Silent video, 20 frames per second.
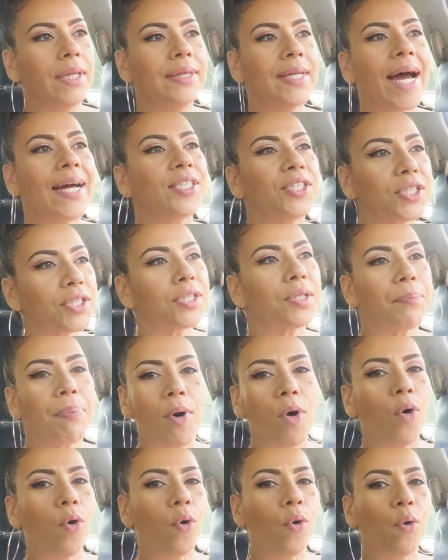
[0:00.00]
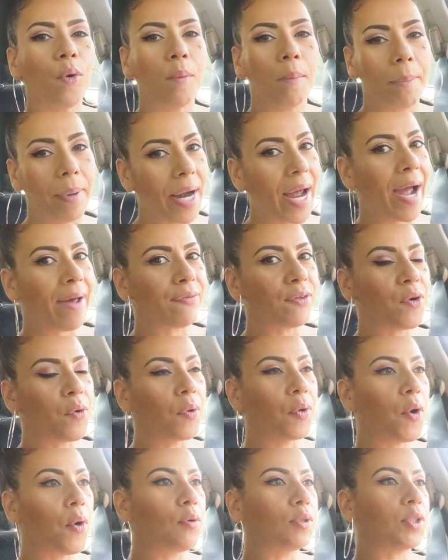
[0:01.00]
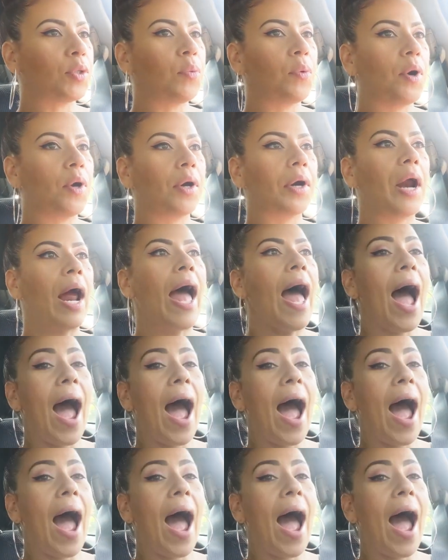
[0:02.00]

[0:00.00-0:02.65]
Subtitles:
Not just the pool, but I have to go in the ocean water.